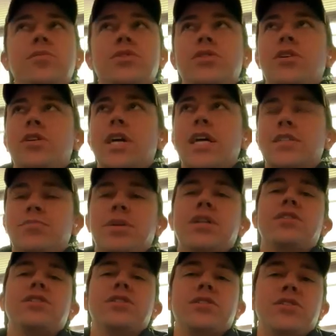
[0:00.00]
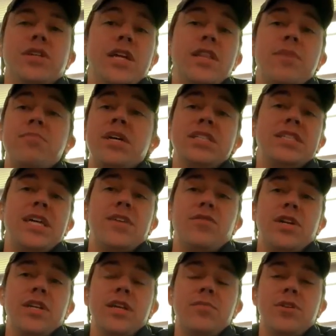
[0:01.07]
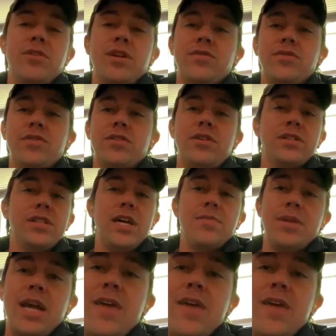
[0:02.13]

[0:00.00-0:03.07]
Armstrong has better security, and they must have, right? They've been around for a long time